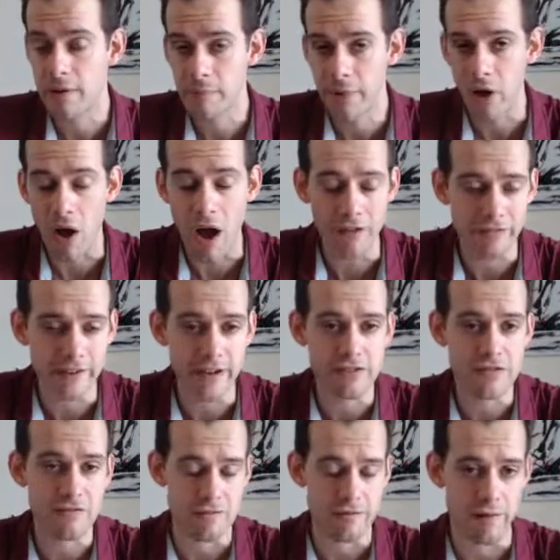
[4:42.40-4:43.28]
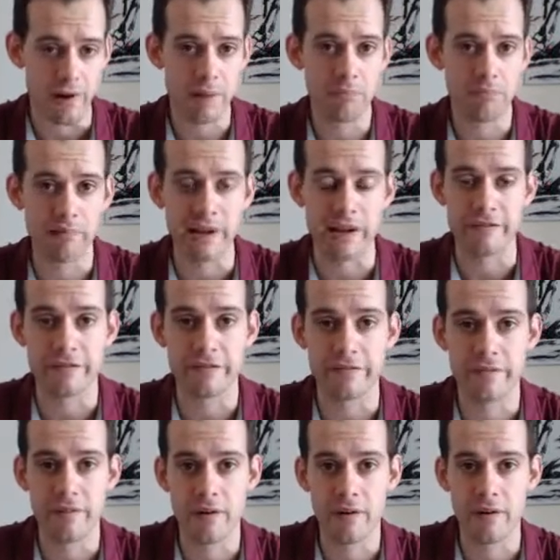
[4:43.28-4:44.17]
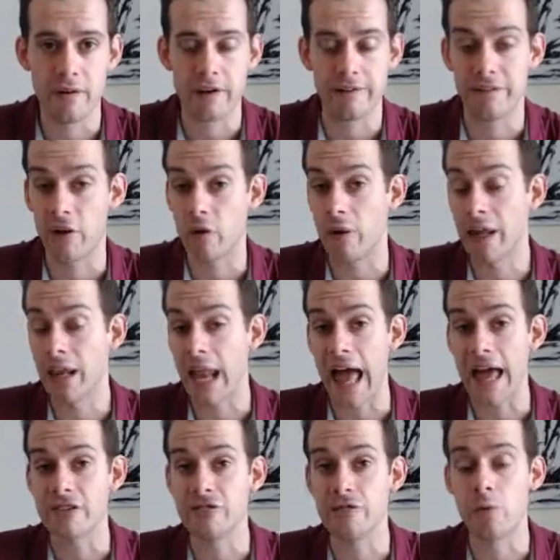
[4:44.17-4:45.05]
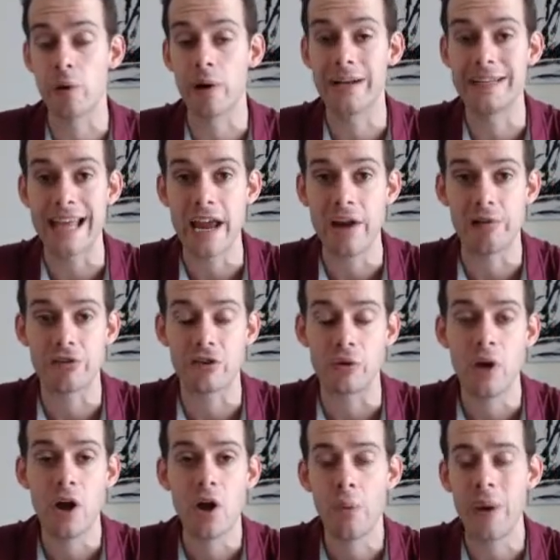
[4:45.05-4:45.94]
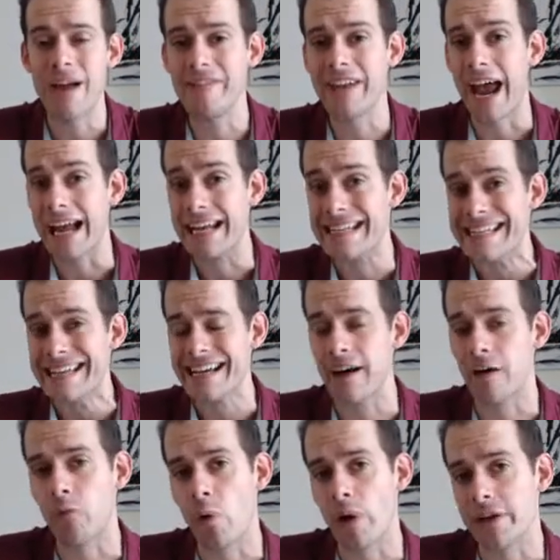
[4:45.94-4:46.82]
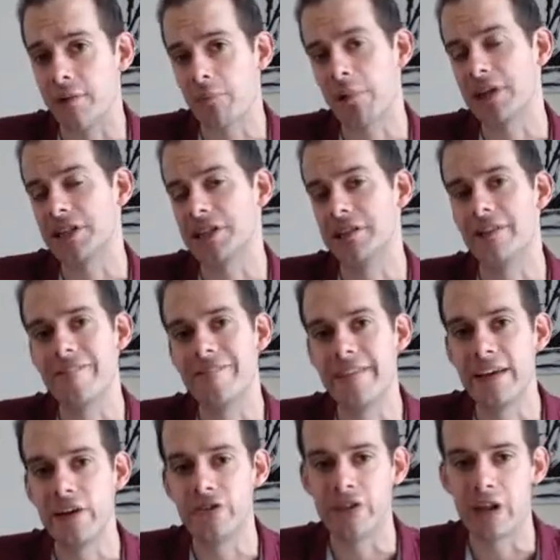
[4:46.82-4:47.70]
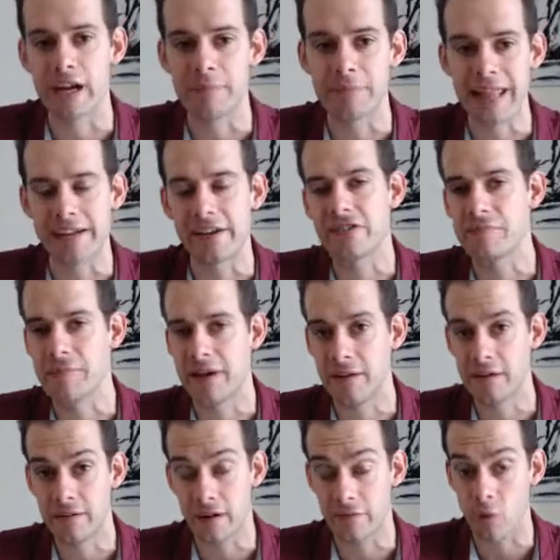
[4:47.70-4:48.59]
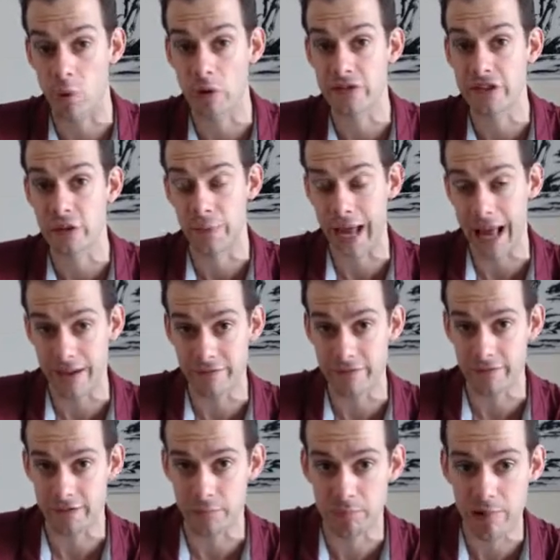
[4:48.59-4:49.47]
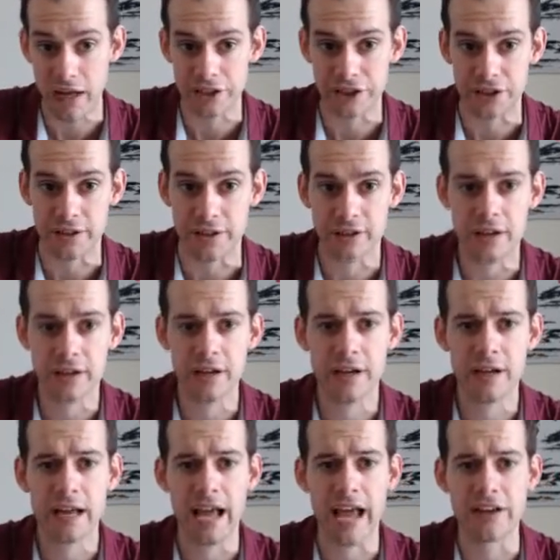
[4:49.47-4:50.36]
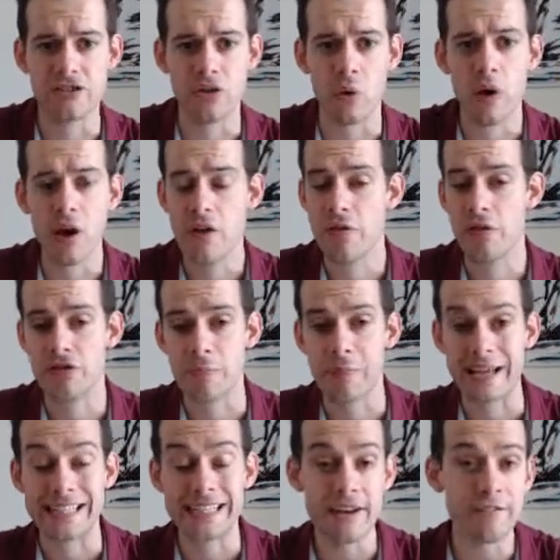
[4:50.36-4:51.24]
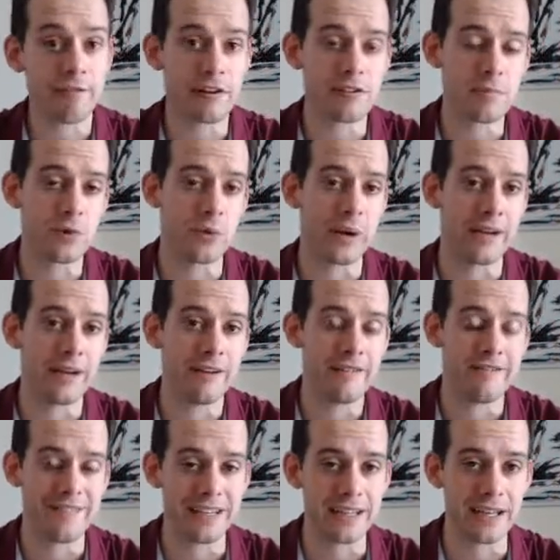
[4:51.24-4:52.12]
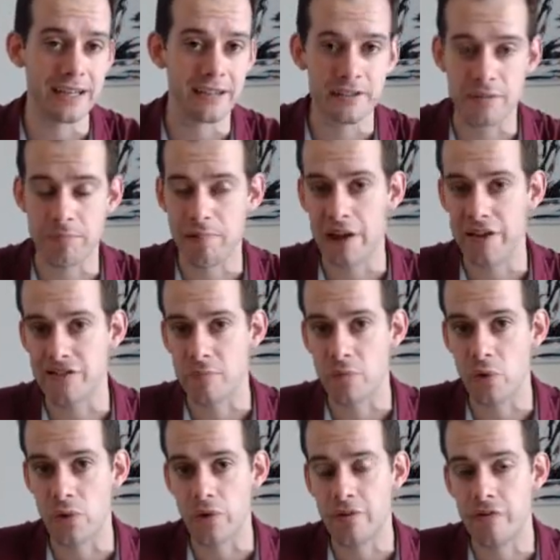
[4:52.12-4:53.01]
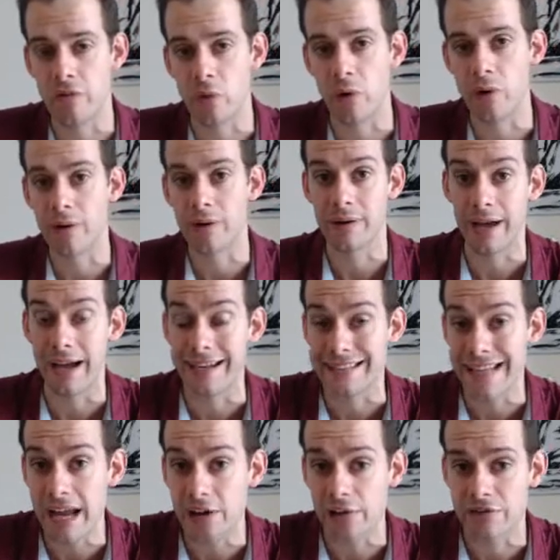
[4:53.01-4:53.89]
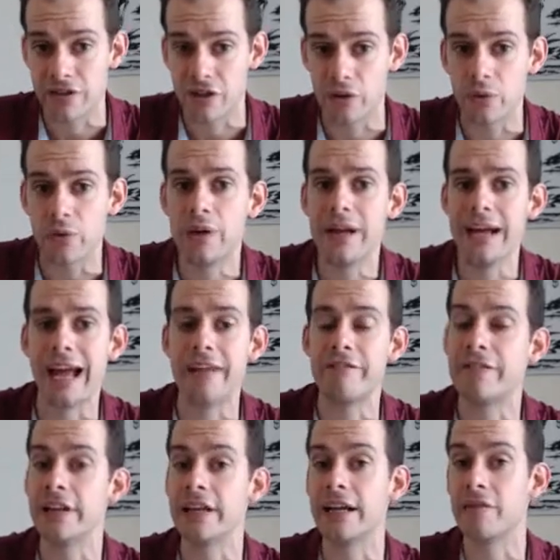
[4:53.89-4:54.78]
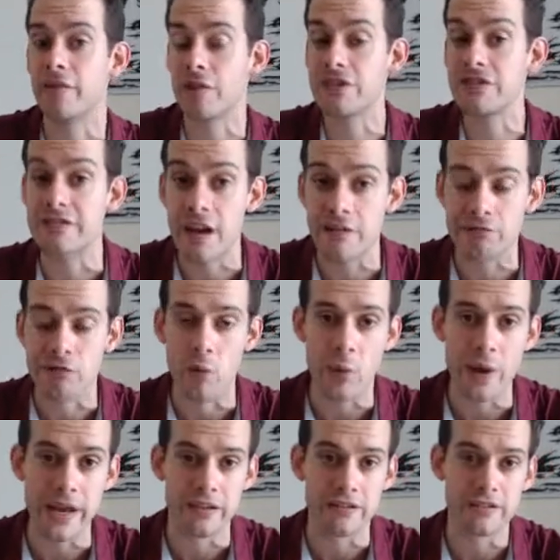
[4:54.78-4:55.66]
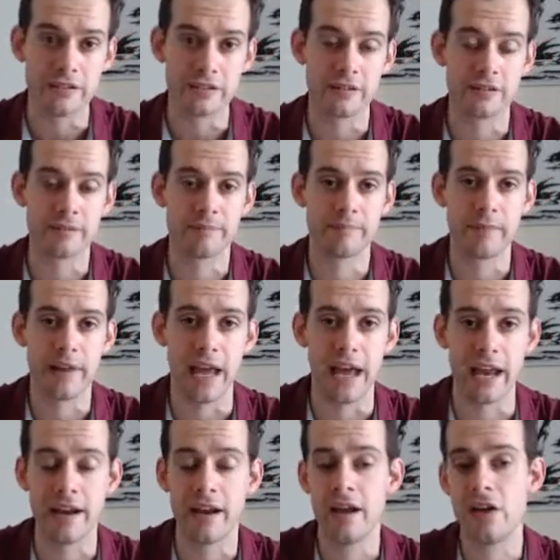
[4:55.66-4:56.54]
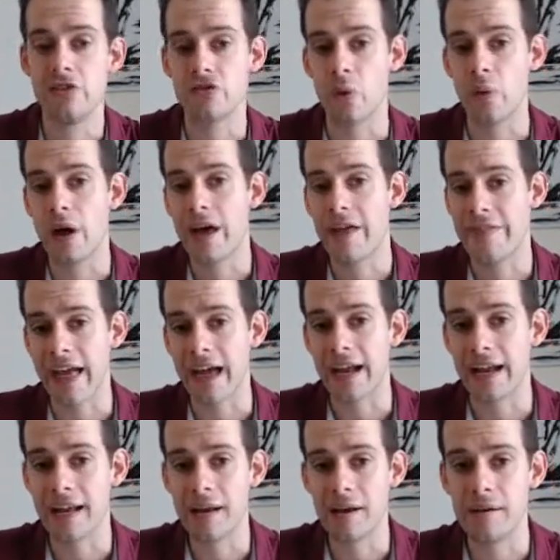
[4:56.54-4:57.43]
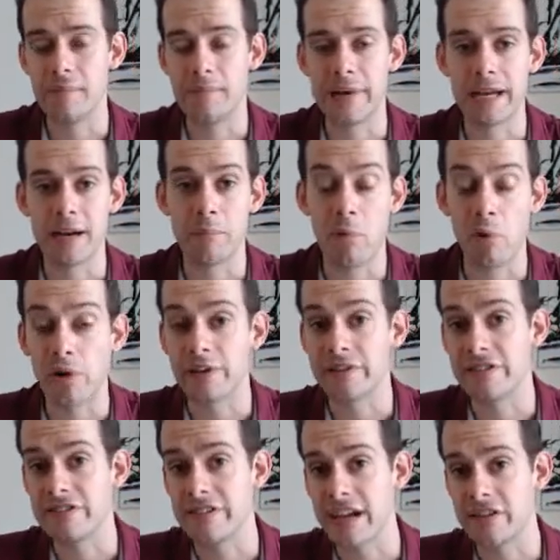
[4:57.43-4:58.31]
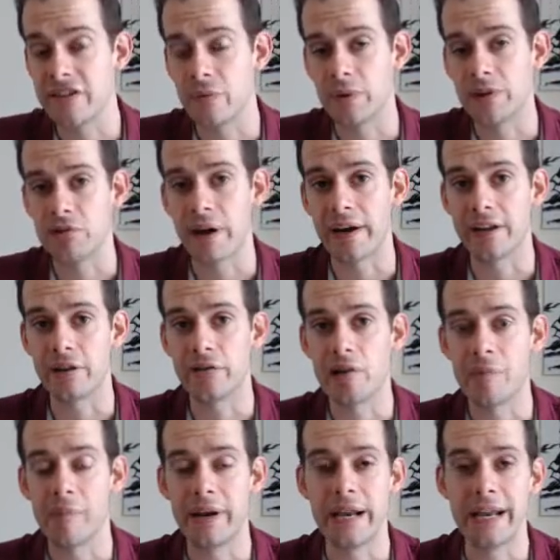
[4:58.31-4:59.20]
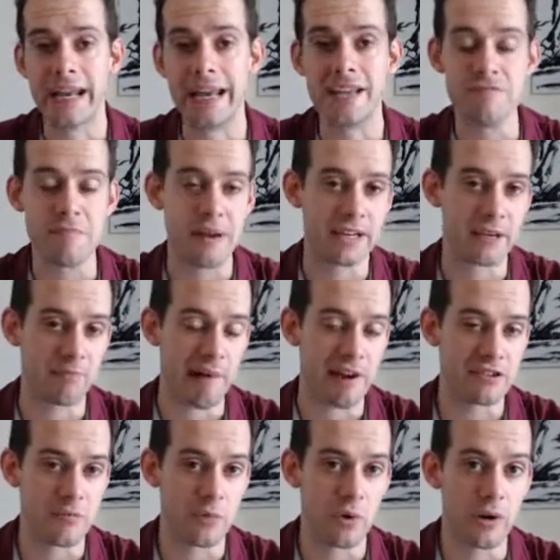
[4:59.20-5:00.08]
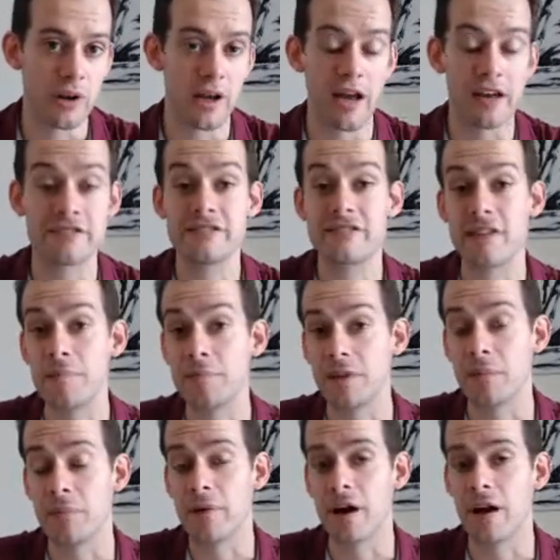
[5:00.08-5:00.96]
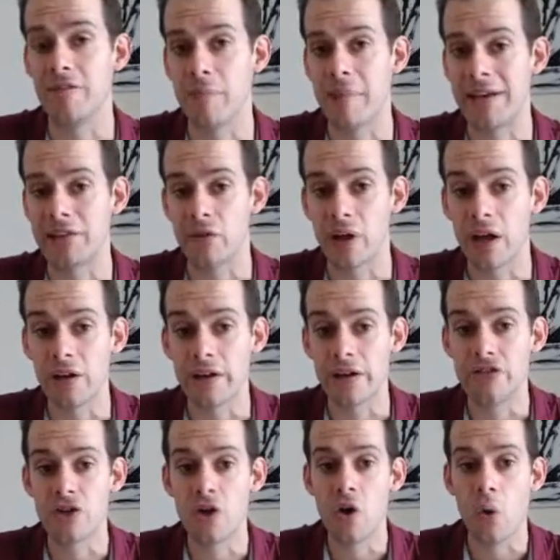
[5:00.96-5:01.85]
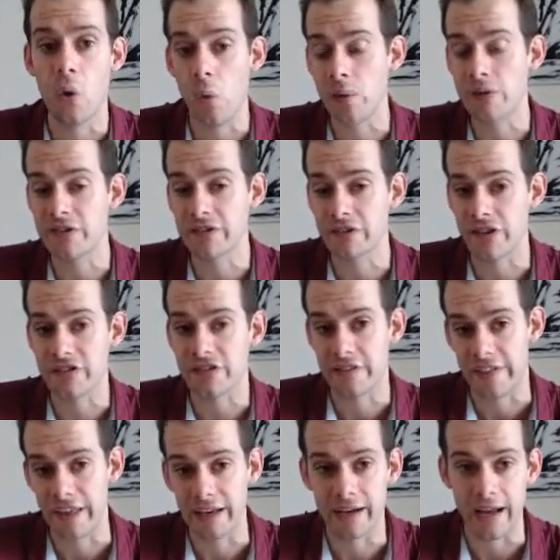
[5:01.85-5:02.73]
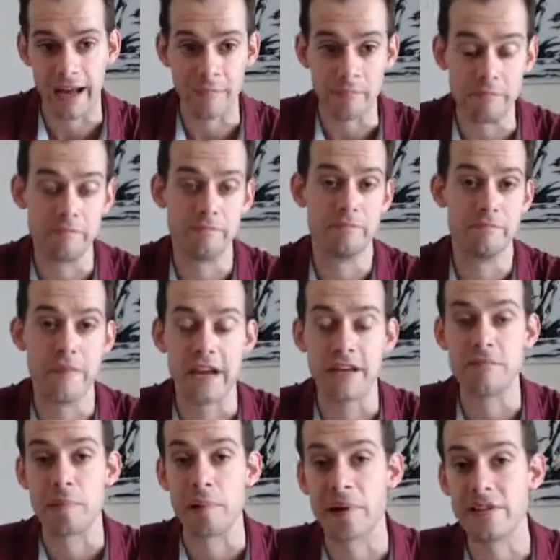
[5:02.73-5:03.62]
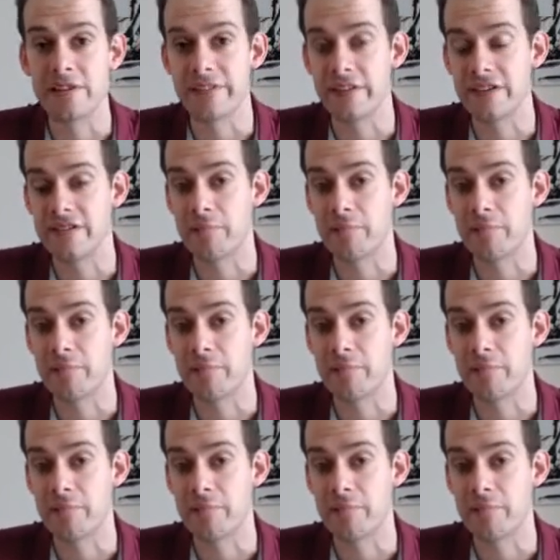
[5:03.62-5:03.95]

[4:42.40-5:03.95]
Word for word: but often it's very brief. If it only lasts for a day or two, we have an idea of what depression feels like, but that doesn't mean, of course, that we have depression. And so there's a big difference between feeling depressed mood for a day or two and feeling it for several weeks. And so that can be an important distinction when trying to determine is my depressed mood a symptom of a mental illness or is it just that I'm experiencing this